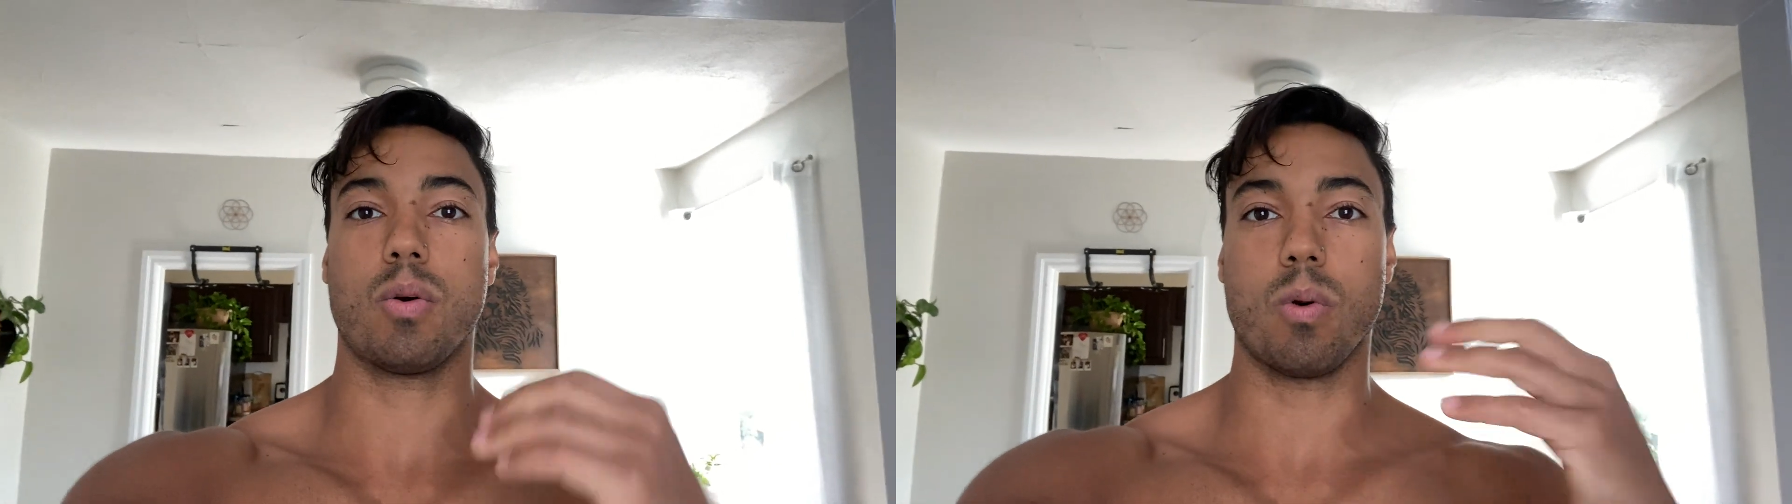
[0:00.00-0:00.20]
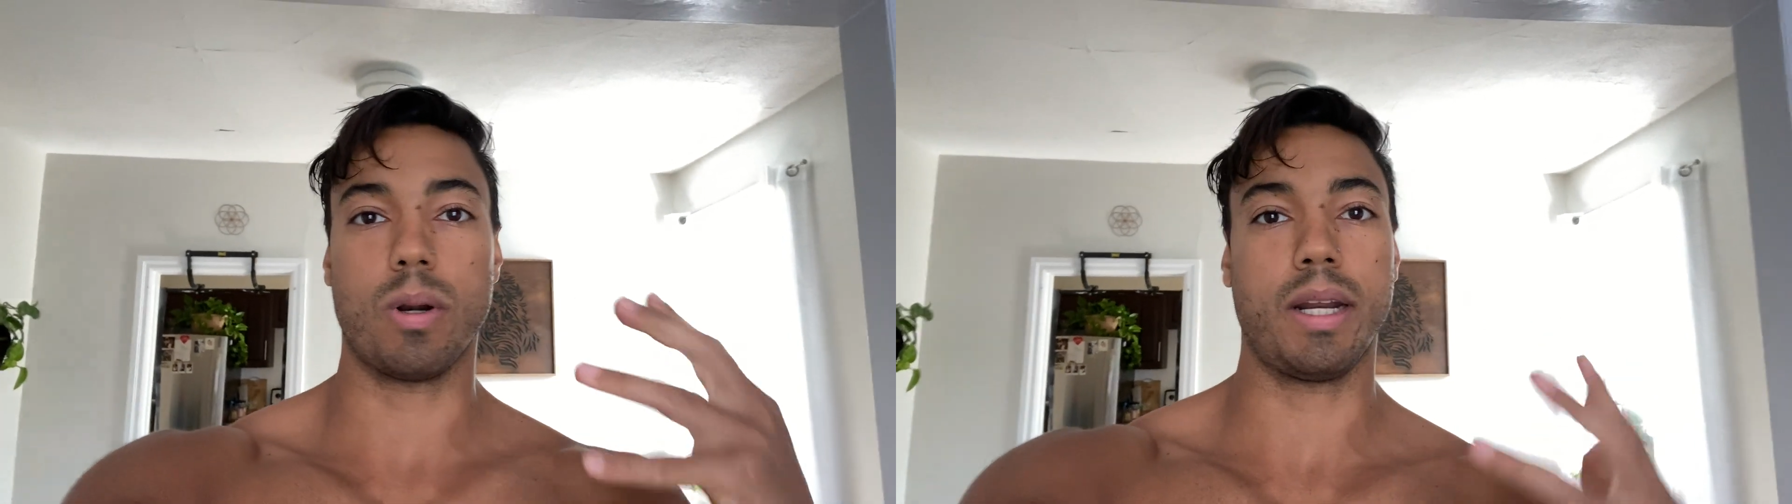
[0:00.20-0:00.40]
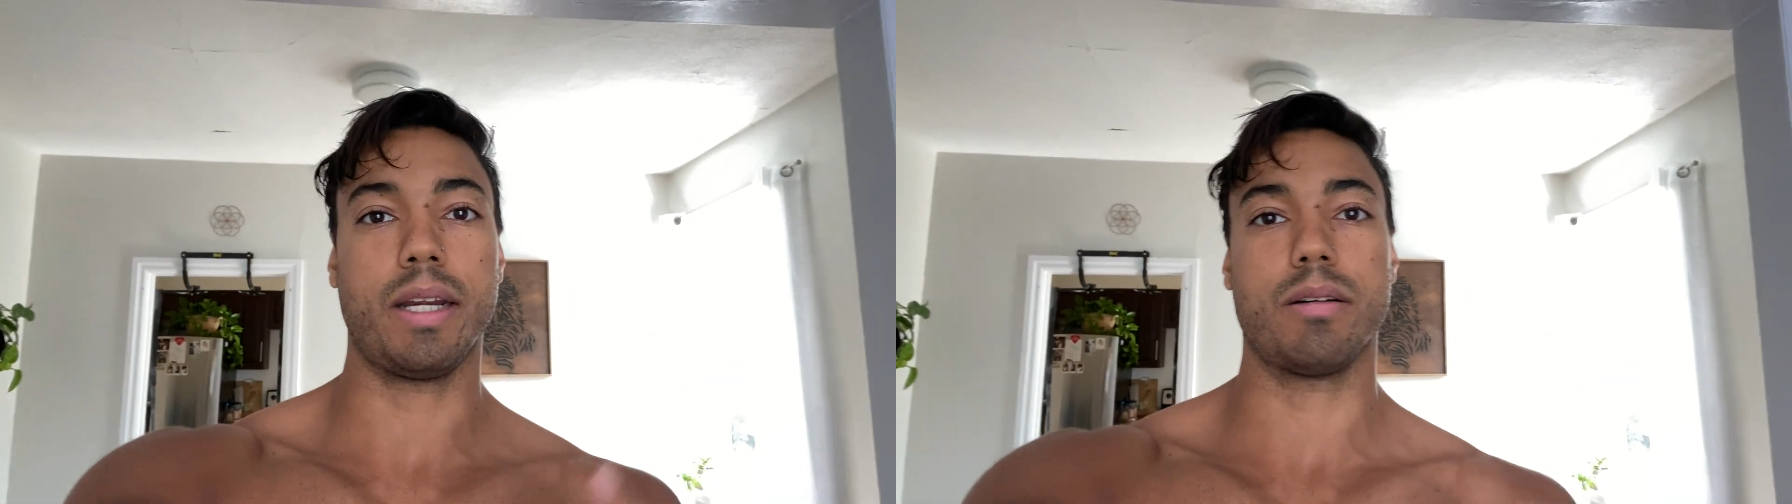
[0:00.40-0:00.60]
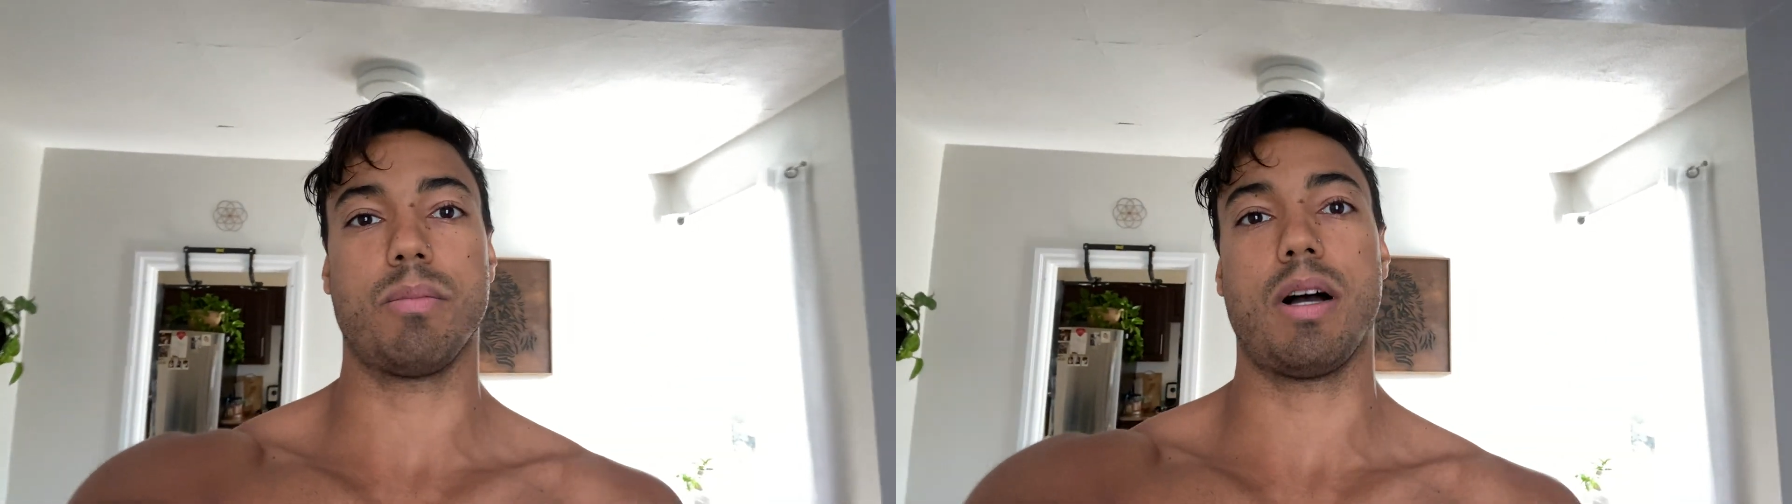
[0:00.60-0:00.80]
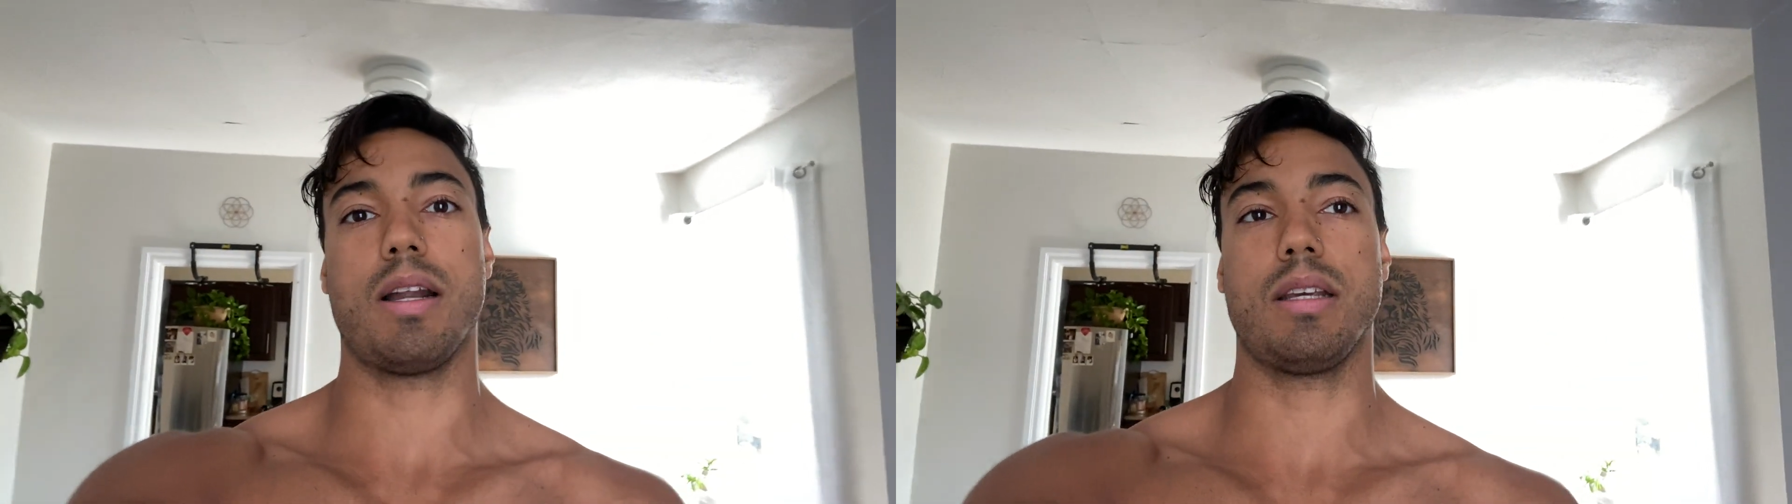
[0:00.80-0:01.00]
coordinate your
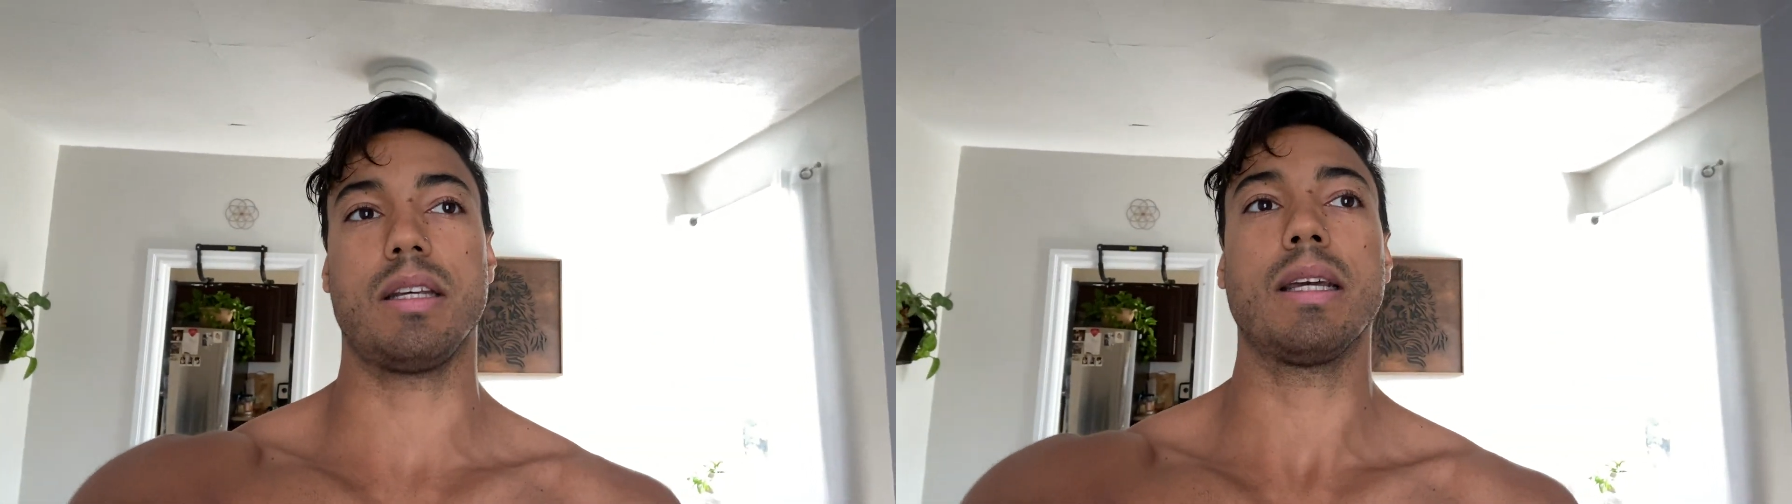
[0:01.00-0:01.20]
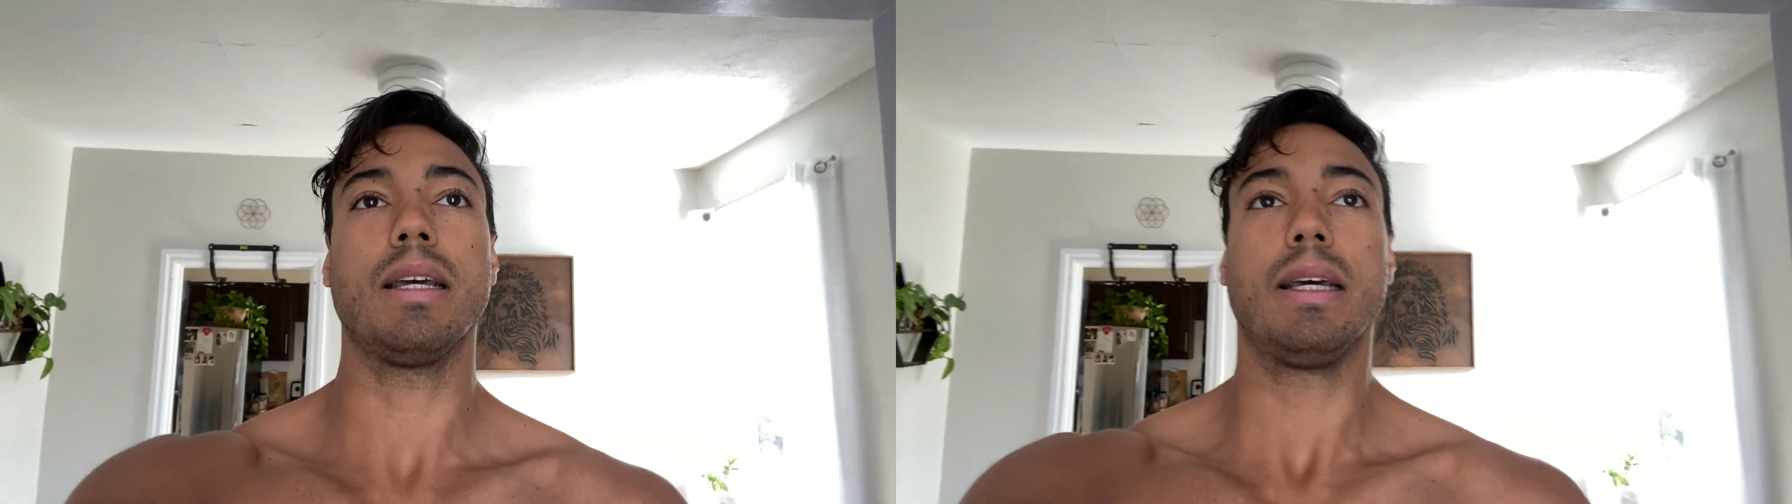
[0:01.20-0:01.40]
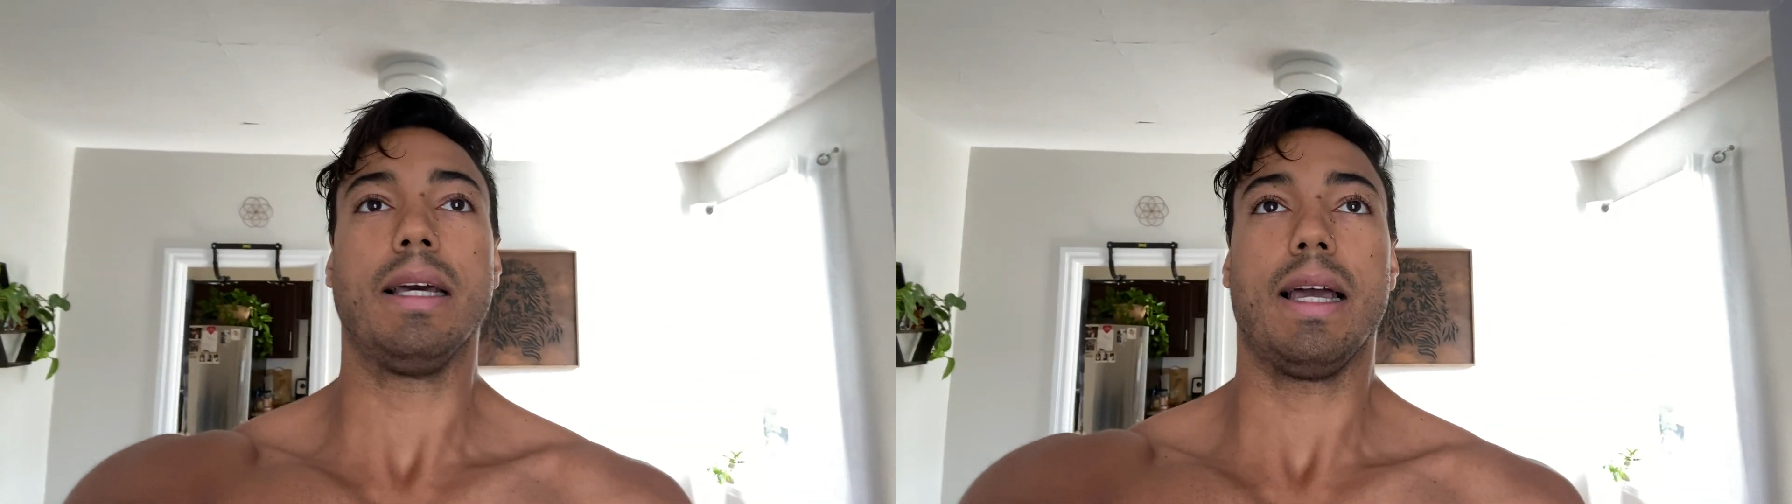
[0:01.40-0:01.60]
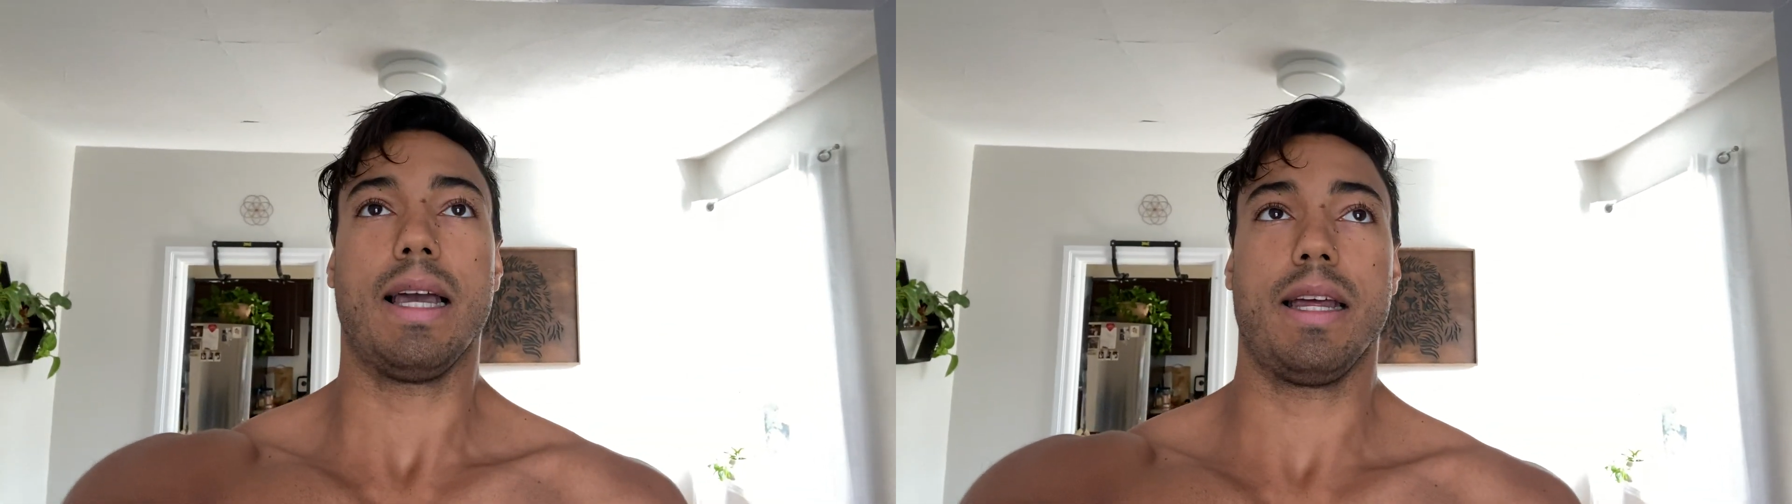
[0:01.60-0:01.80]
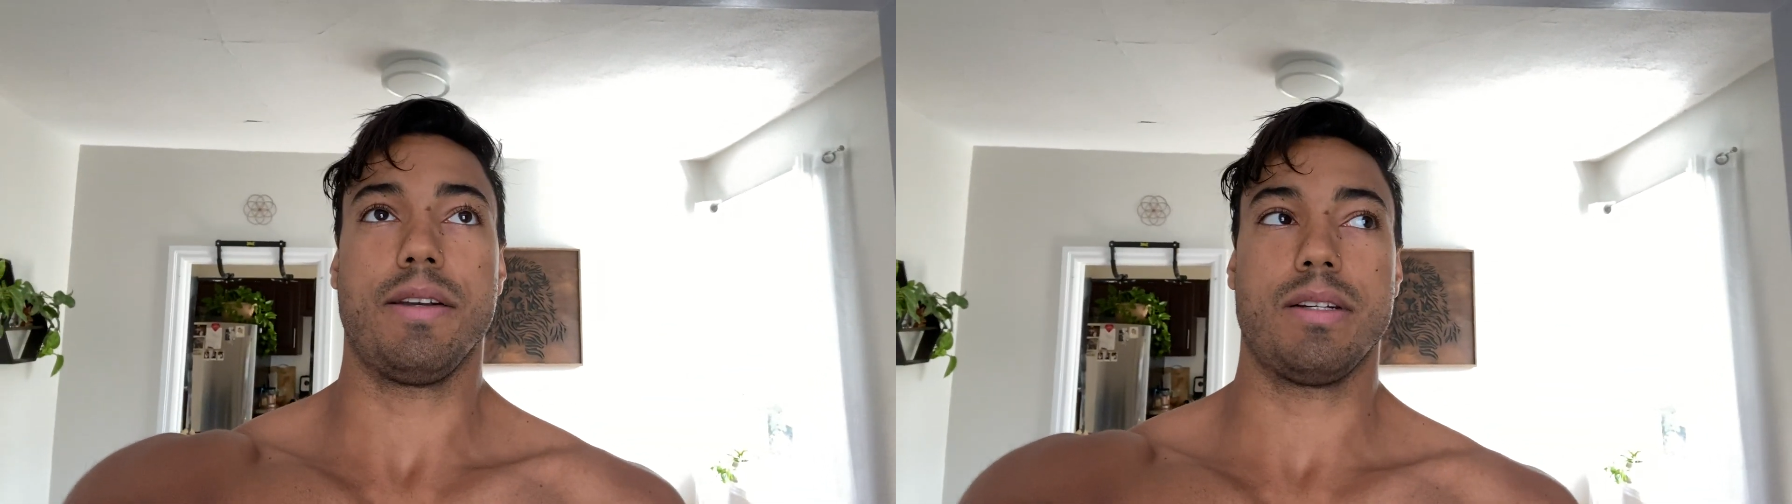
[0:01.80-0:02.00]
body,
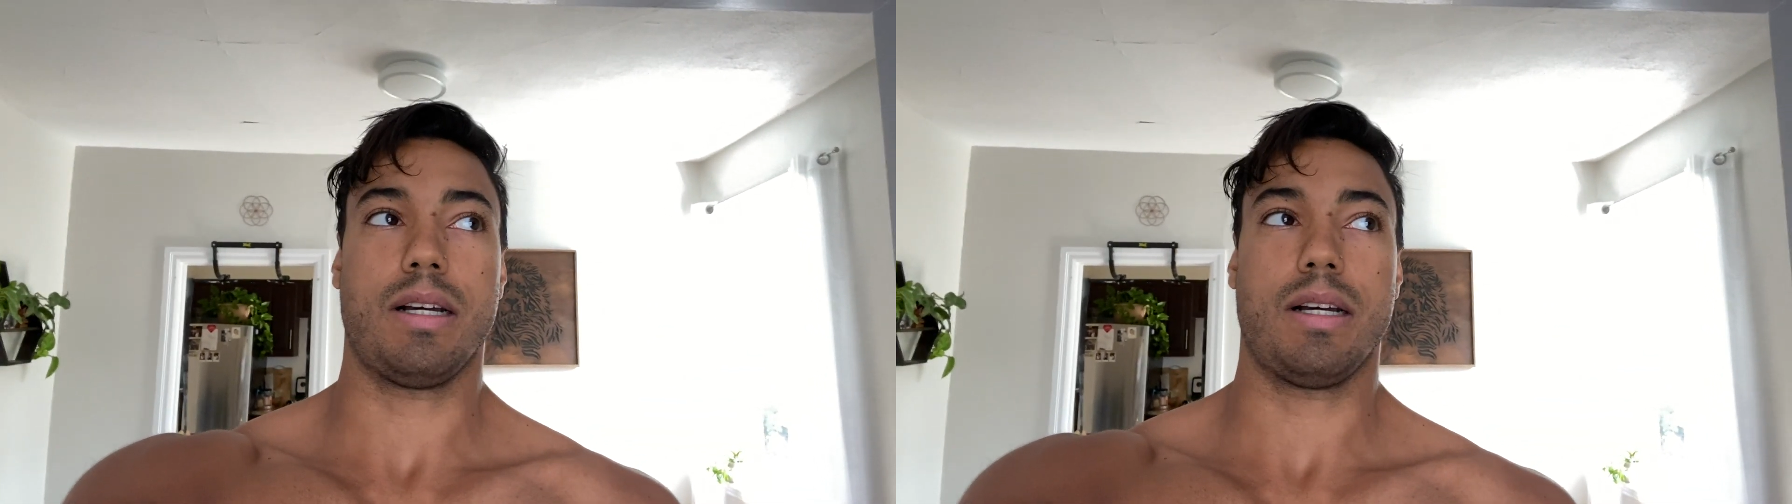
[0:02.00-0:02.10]
and